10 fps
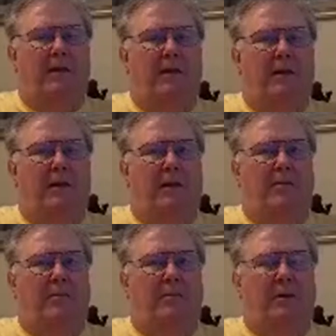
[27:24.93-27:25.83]

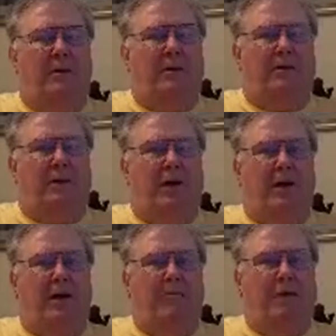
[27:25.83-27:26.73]
was at Woodstock.
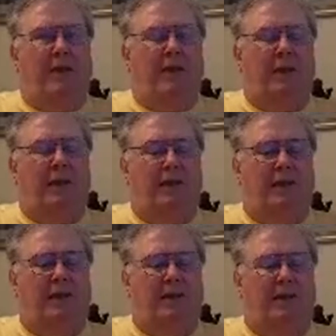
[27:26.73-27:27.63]
I'm trying to think.
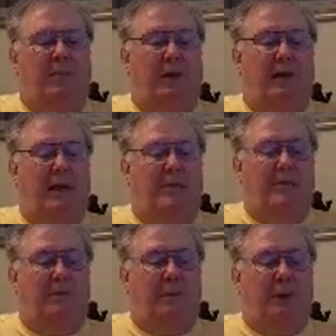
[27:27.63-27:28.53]
The big names
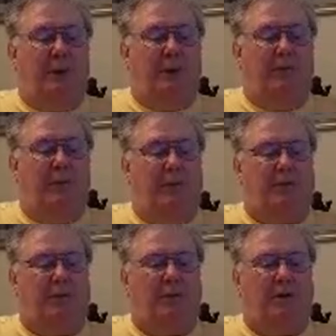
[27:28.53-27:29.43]
that were there, of
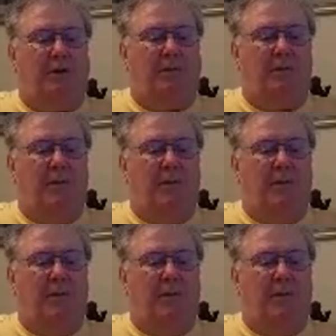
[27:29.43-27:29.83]
course, were